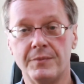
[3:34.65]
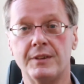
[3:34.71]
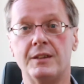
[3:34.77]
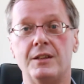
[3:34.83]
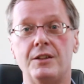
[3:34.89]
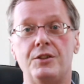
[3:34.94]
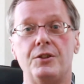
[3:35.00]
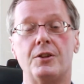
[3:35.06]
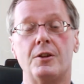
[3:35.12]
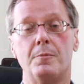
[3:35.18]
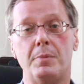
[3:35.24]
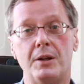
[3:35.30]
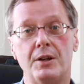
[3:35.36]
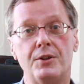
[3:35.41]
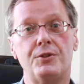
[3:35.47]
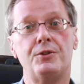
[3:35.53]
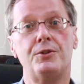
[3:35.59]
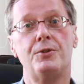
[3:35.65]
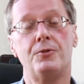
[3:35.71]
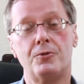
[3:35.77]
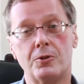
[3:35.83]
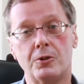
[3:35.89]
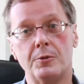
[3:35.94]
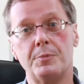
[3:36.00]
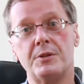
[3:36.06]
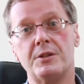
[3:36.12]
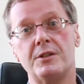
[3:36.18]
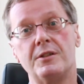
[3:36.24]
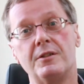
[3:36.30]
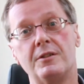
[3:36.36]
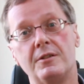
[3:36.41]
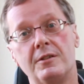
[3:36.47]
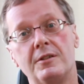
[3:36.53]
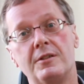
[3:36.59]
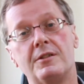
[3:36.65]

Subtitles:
Did you compare two groups and